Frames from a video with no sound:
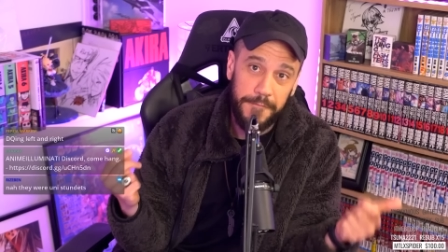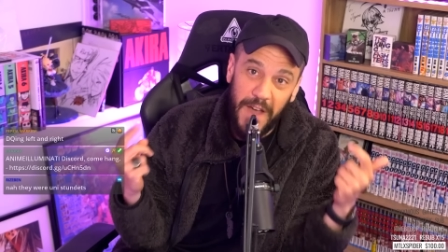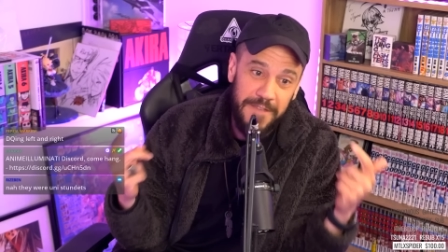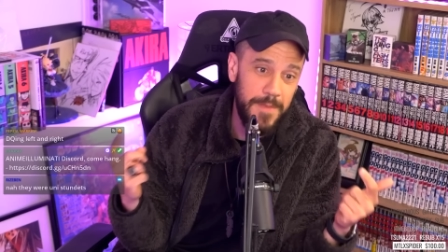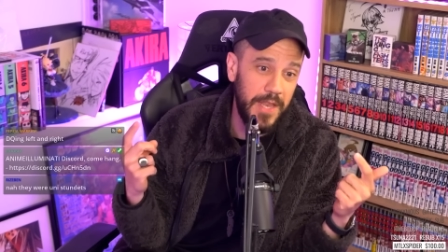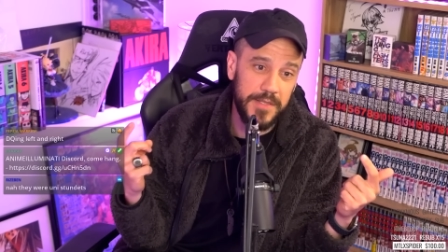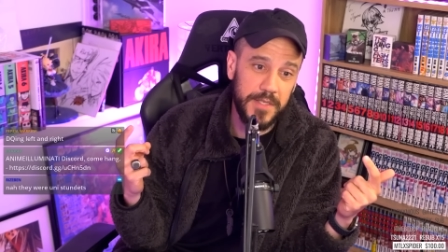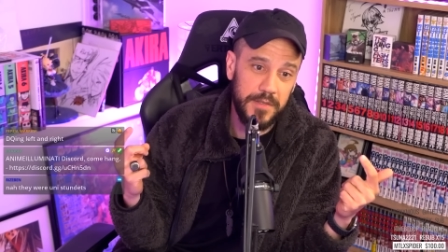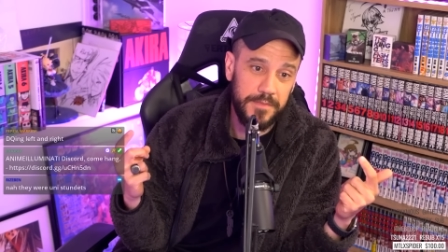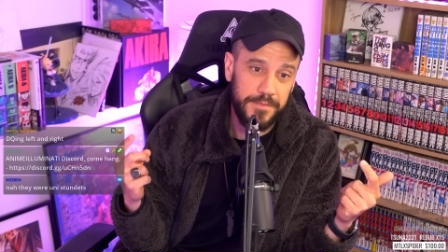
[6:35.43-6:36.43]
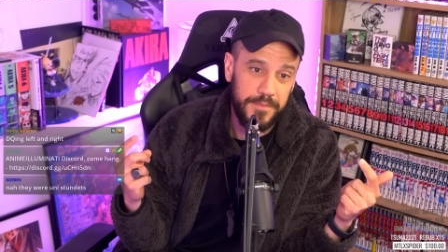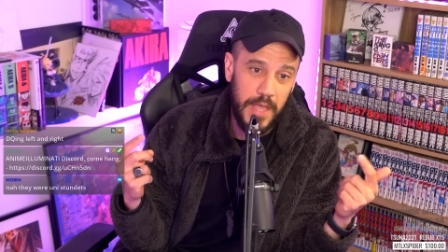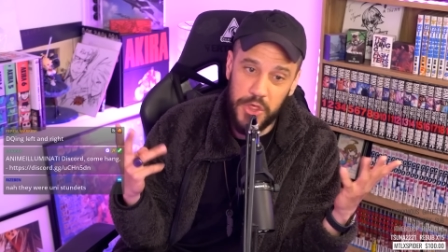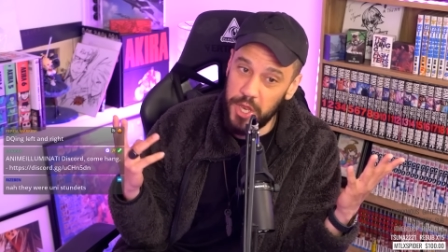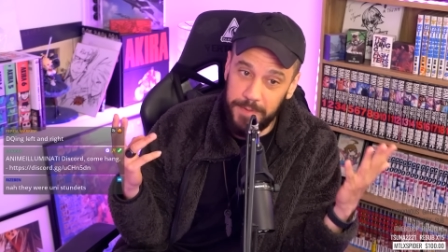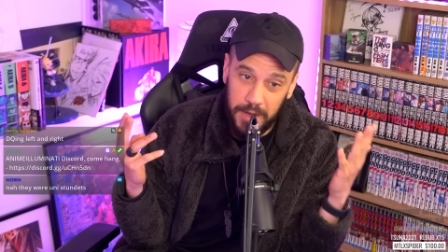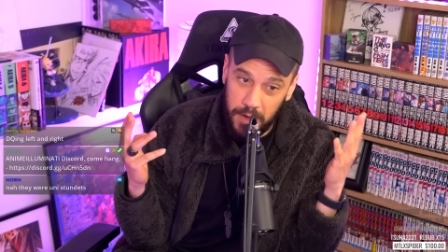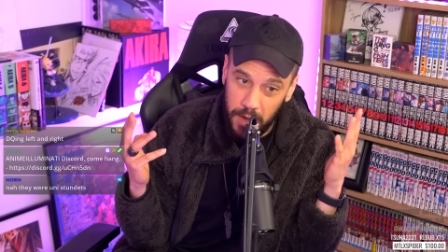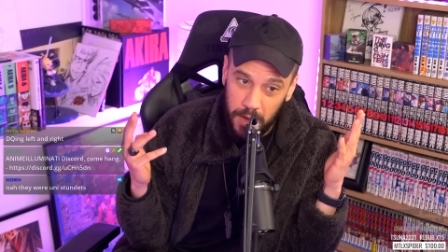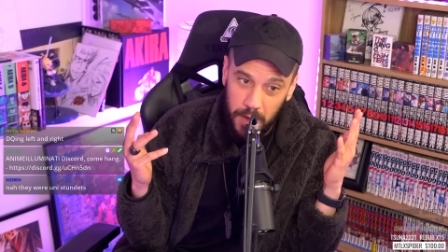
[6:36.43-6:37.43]
Five minutes. It should have
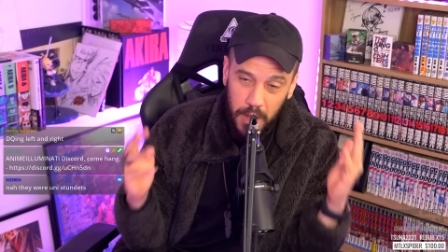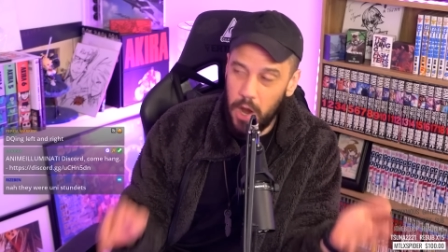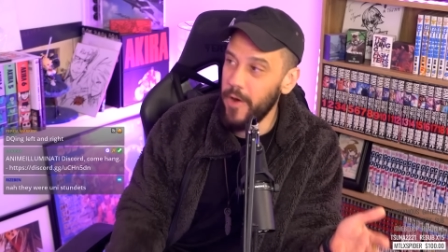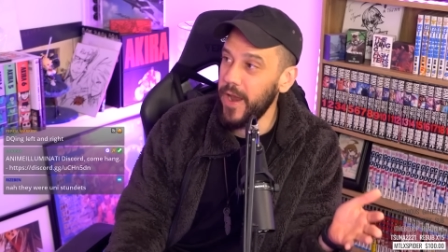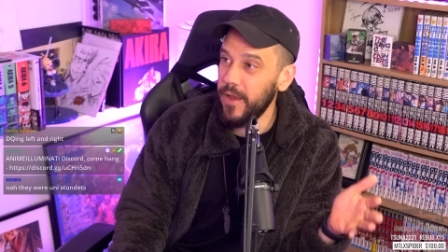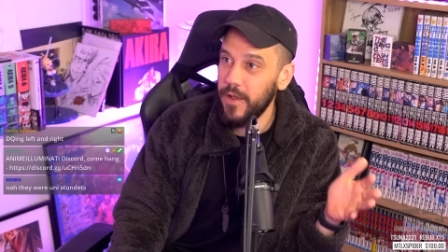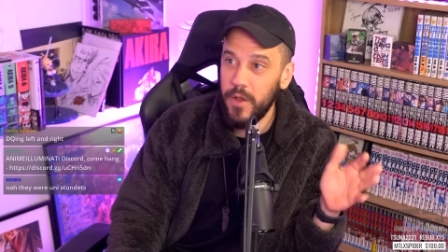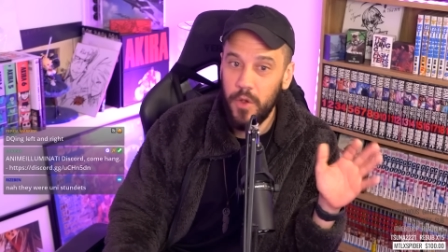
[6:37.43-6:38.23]
been, all right,